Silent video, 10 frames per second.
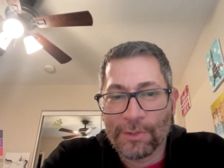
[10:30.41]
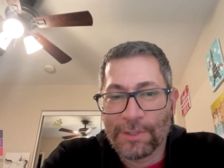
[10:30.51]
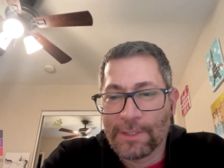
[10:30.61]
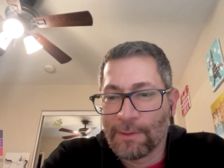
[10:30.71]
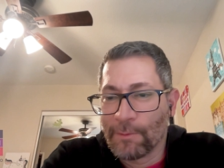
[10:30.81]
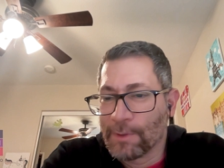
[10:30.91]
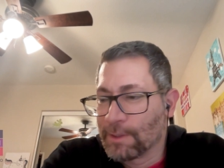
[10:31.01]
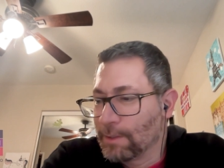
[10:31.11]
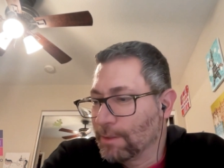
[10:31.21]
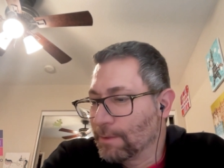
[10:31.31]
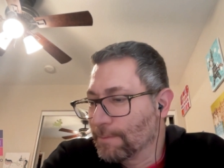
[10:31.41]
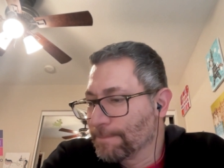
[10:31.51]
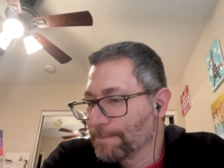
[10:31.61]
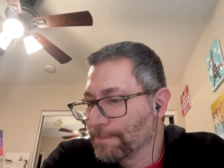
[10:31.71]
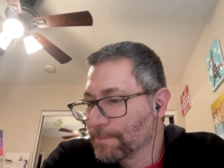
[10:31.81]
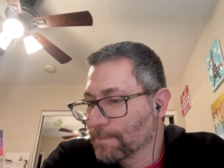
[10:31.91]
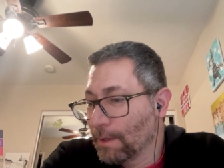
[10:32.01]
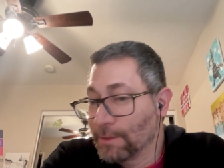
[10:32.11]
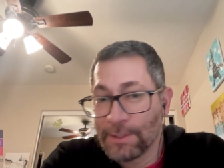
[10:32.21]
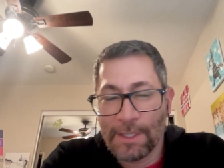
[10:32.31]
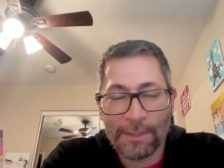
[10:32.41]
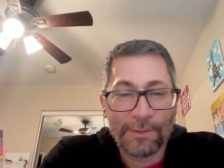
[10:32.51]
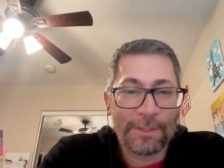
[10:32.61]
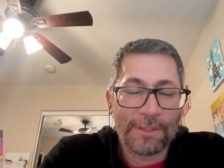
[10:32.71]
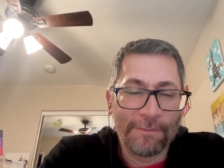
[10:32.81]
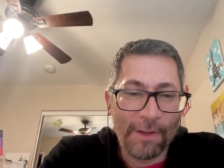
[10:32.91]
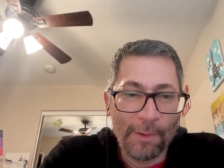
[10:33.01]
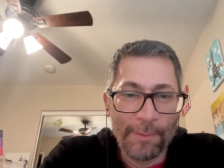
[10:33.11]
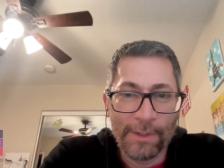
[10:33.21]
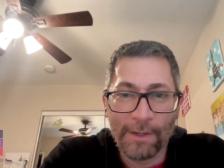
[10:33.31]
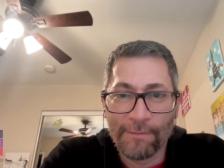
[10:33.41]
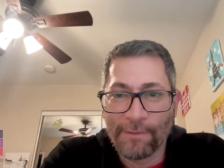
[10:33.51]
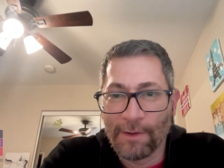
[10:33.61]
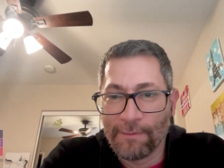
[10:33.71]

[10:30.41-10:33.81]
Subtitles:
sit within just development of